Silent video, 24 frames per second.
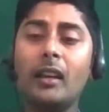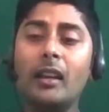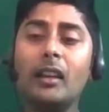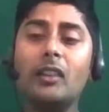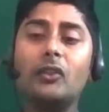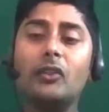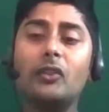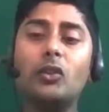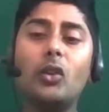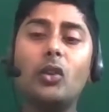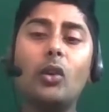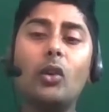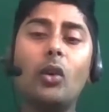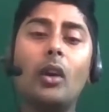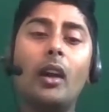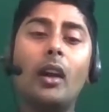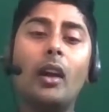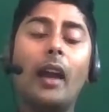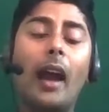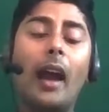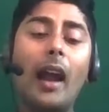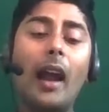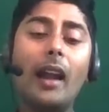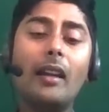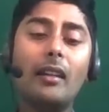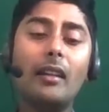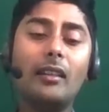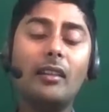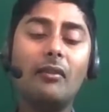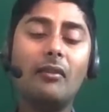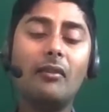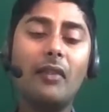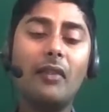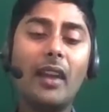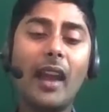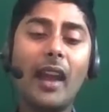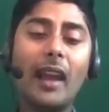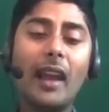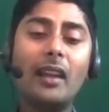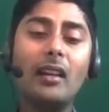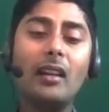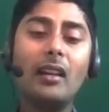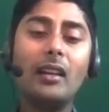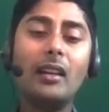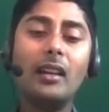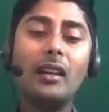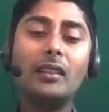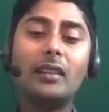So, and the way I
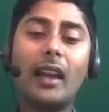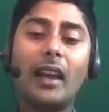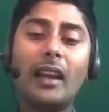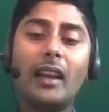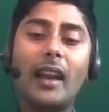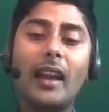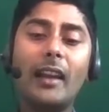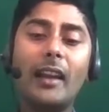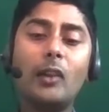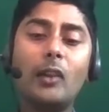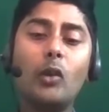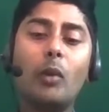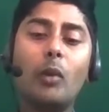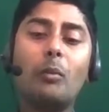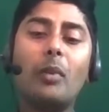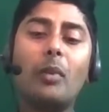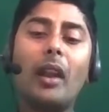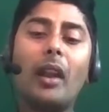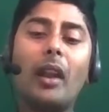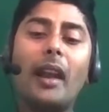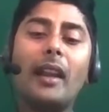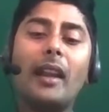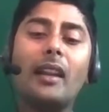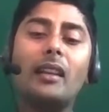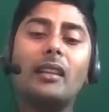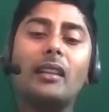learn is I like to apply